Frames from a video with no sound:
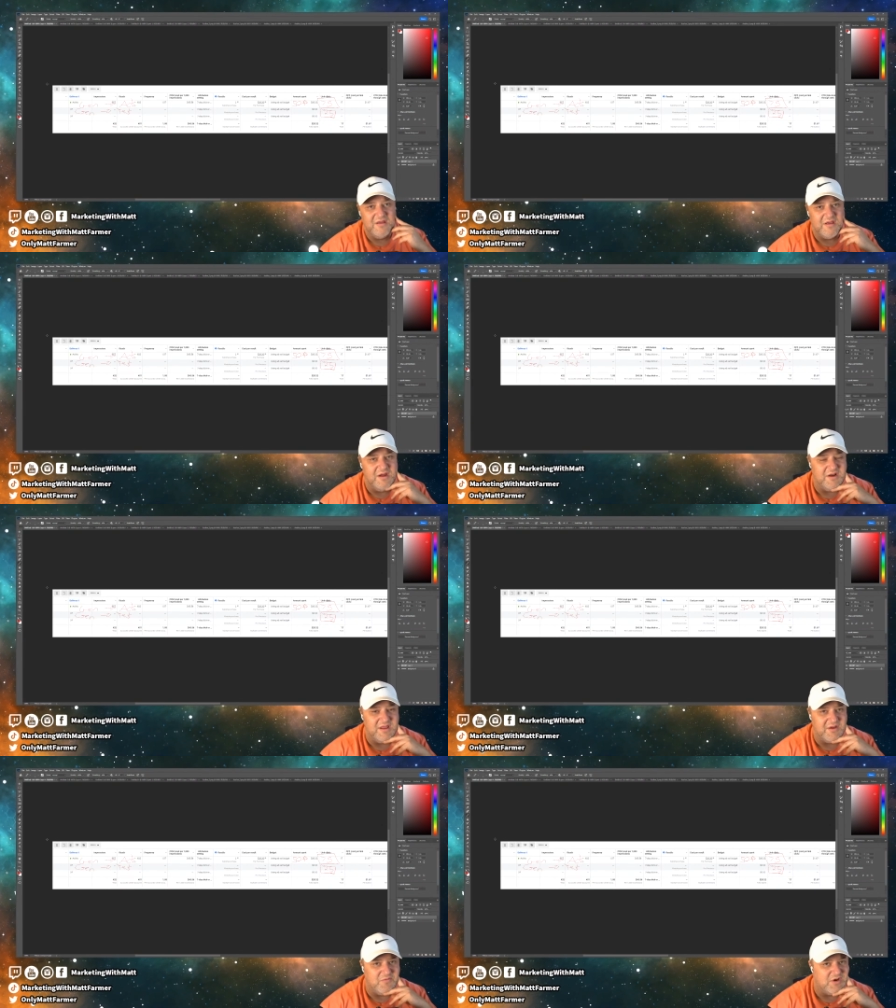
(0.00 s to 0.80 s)
kind of
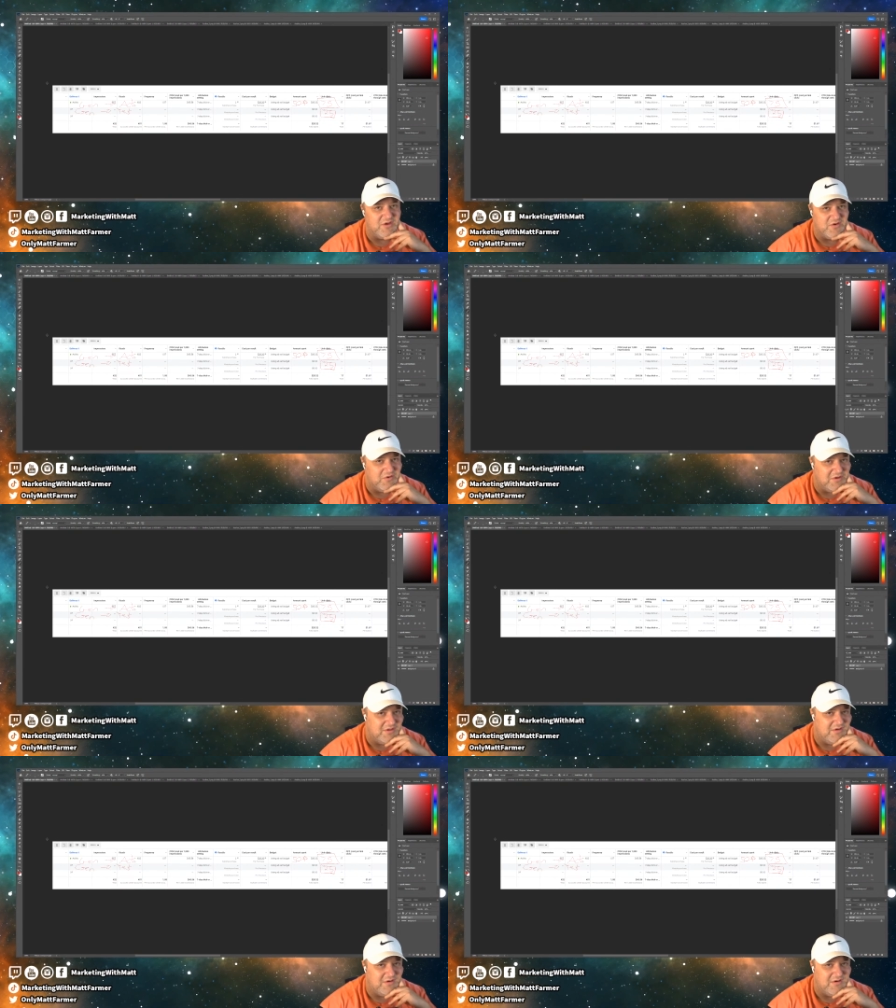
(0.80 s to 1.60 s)
like, what's our goal?
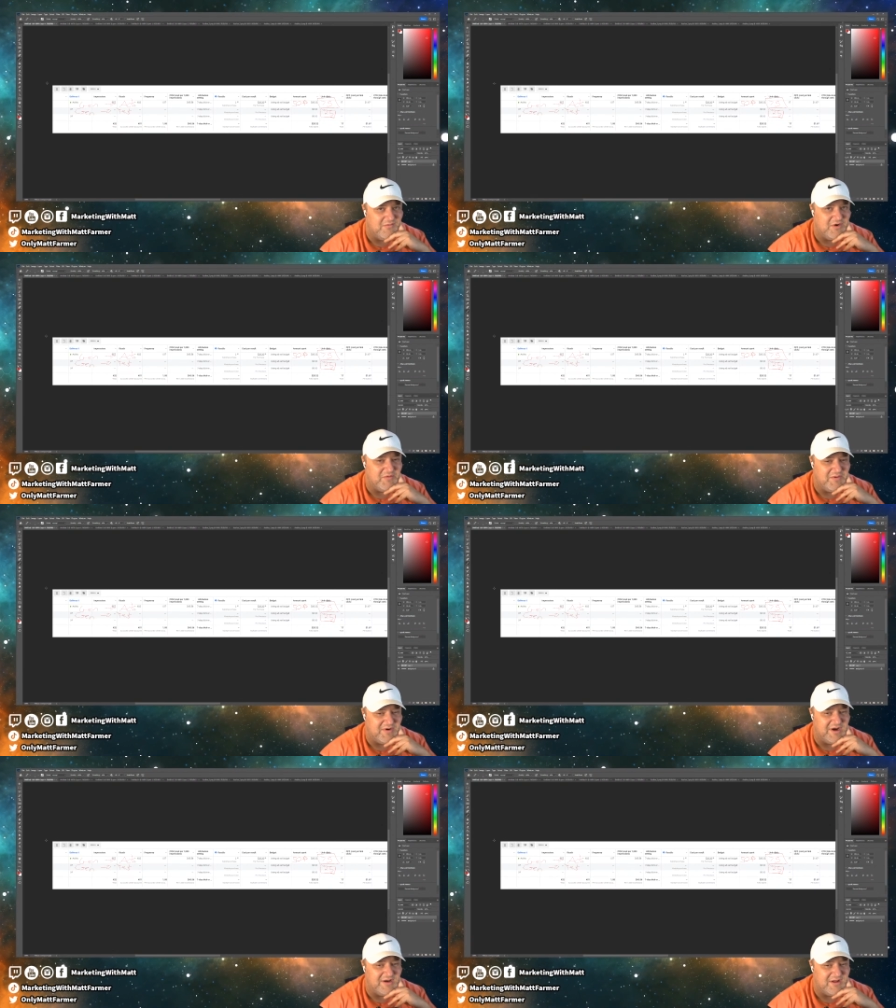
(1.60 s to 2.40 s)
What do we
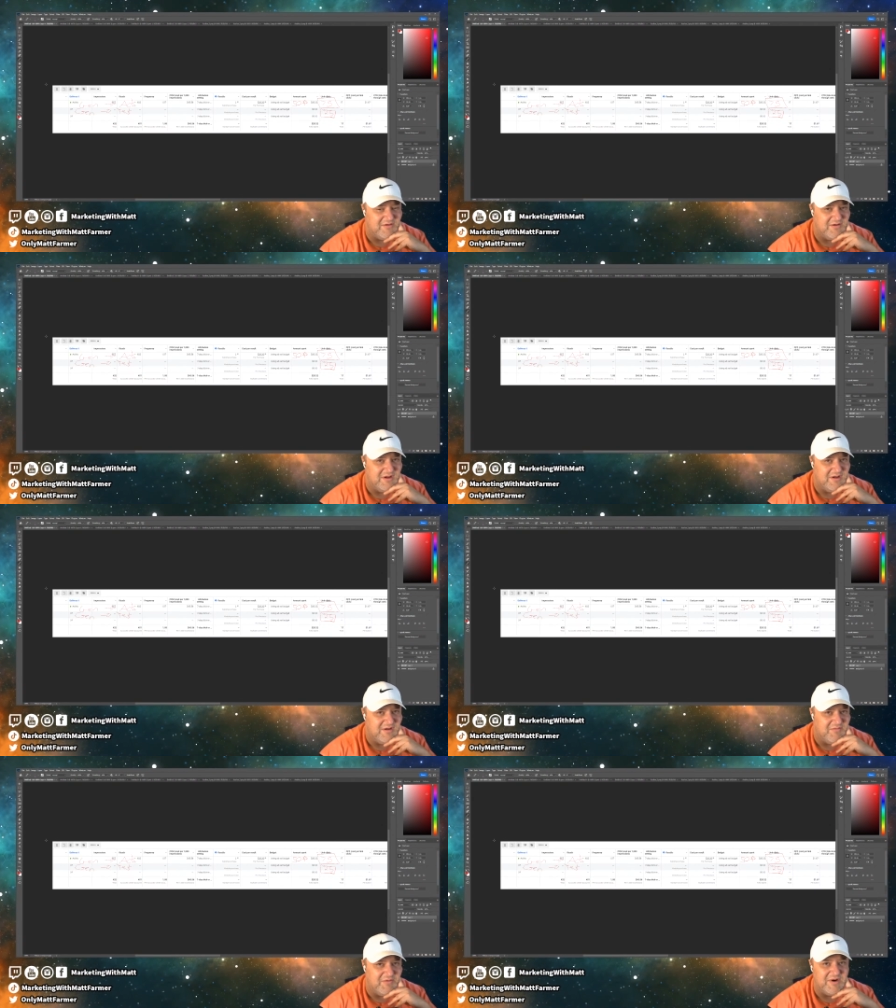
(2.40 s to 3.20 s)
want to do?
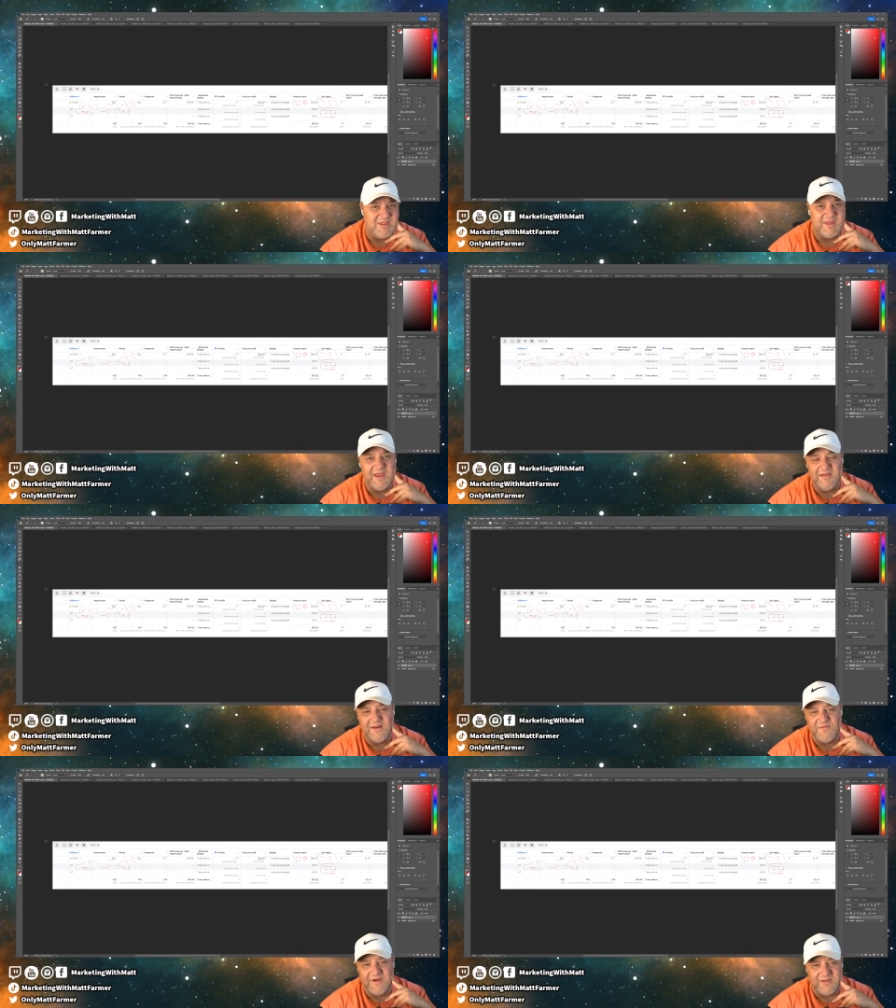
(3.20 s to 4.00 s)
We want to scale it
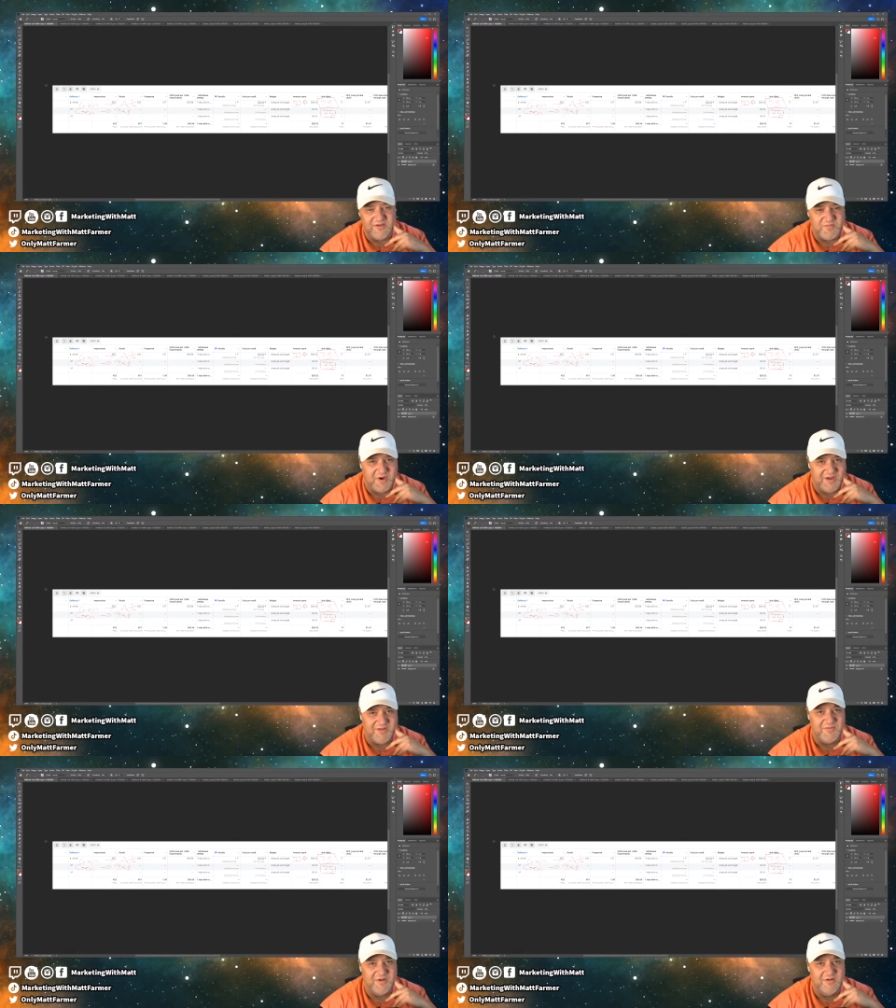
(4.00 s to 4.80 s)
as fast as
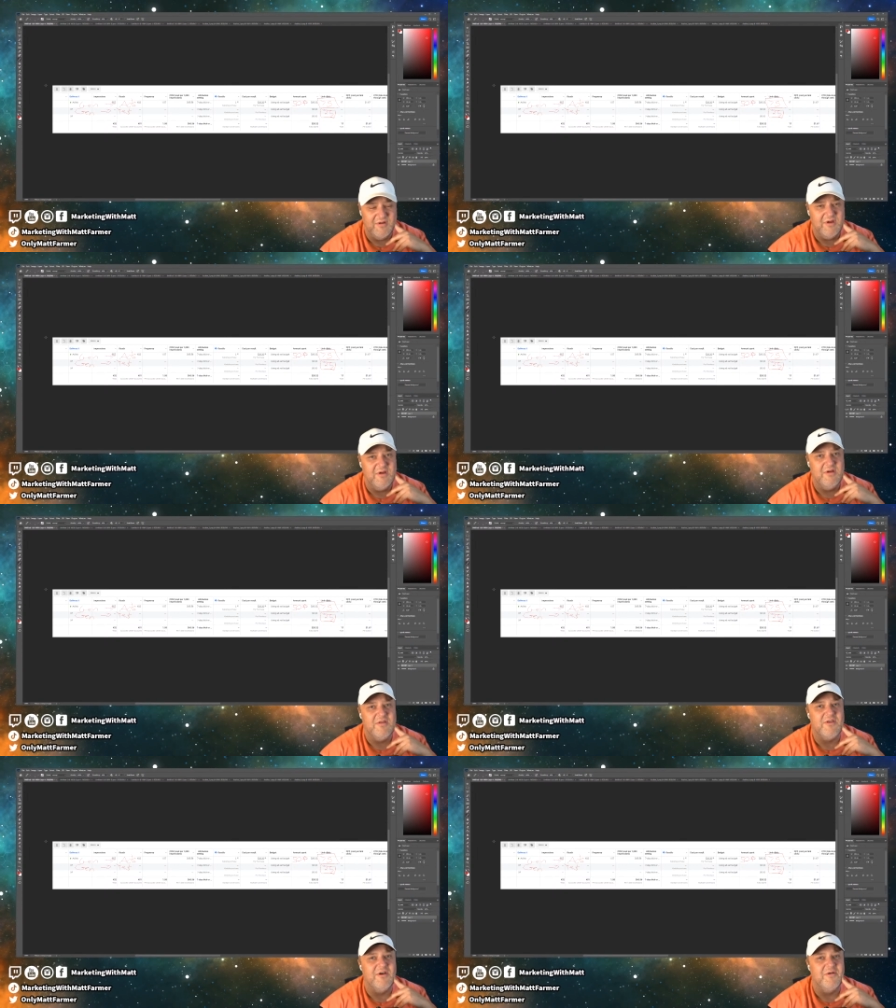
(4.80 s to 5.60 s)
possible.
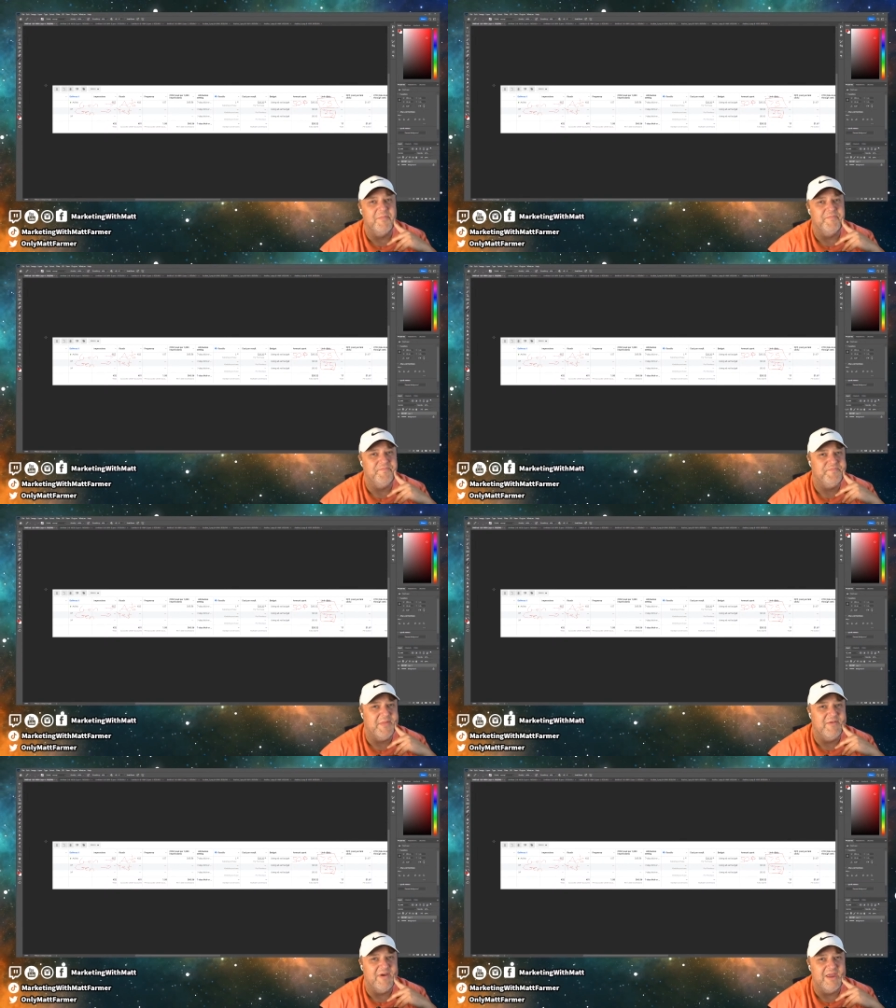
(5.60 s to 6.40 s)
So
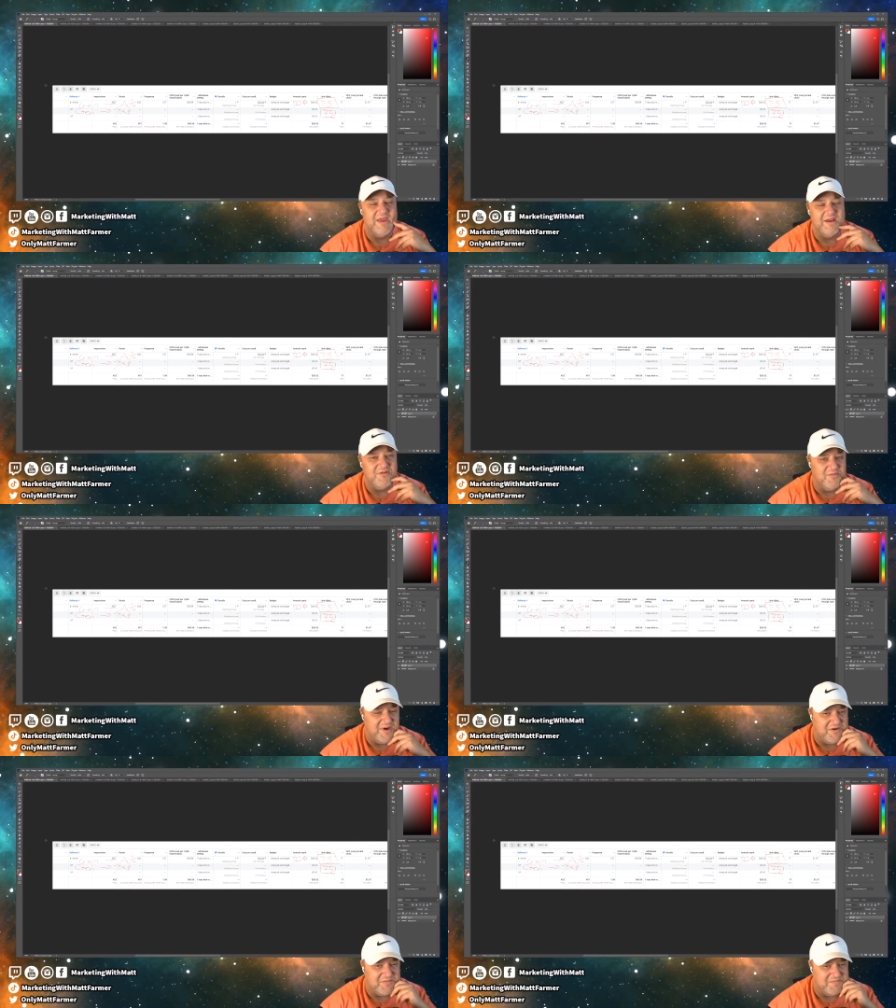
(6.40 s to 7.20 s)
if I could get it to
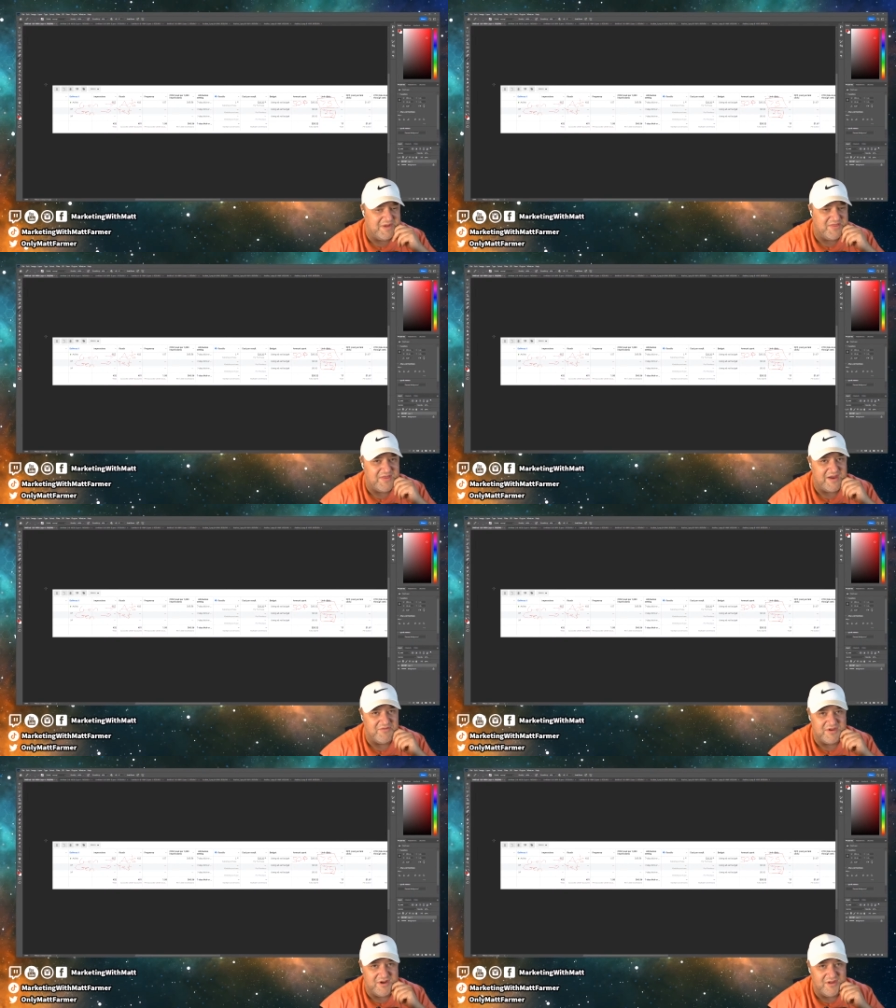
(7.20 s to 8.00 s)
about
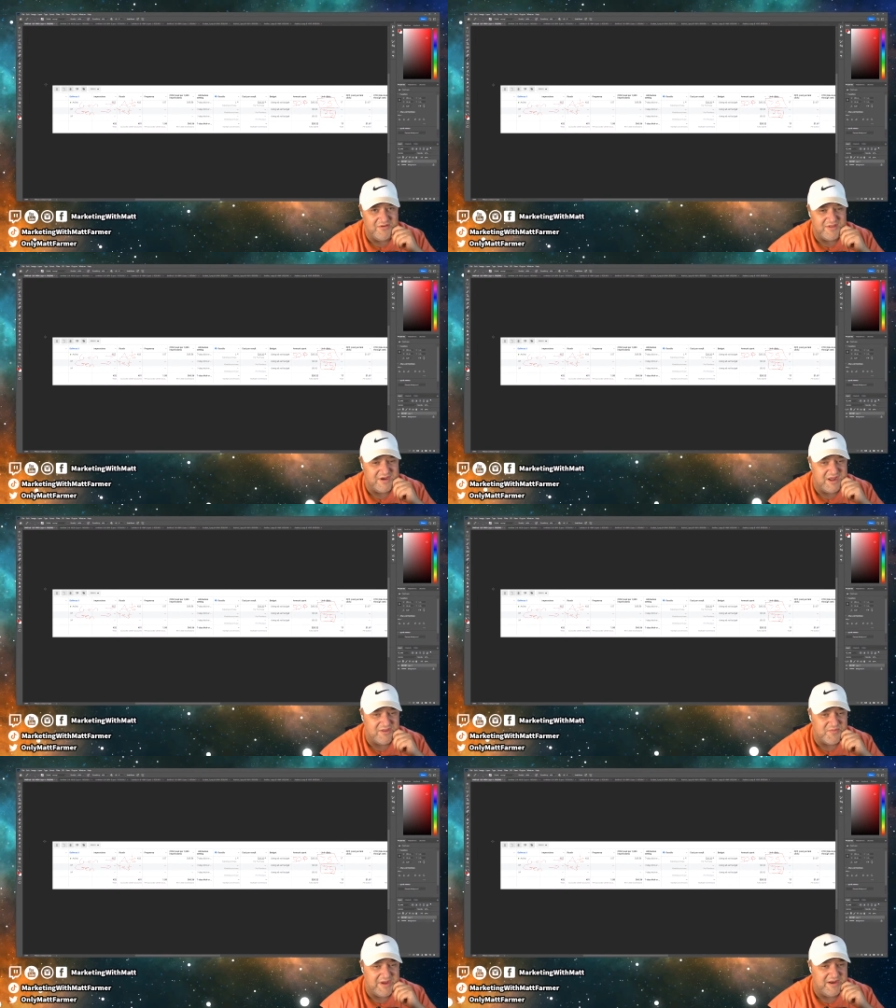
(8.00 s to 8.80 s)
$1,000 a day
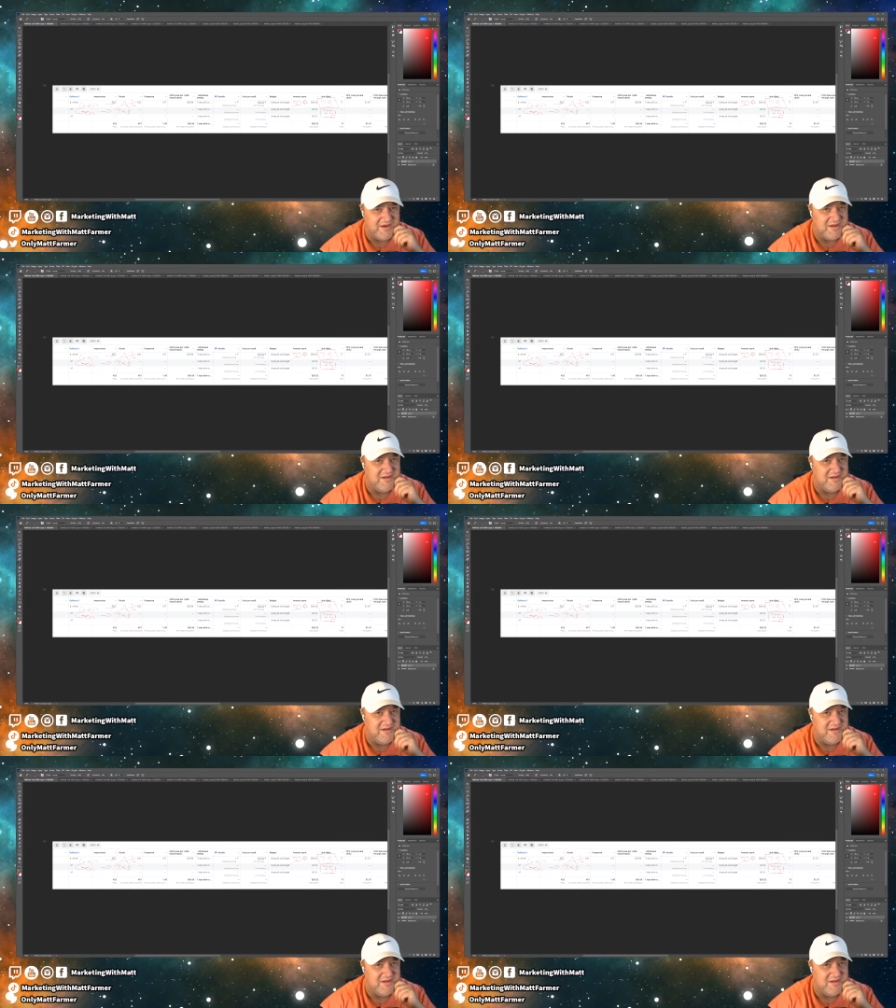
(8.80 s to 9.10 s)
spent,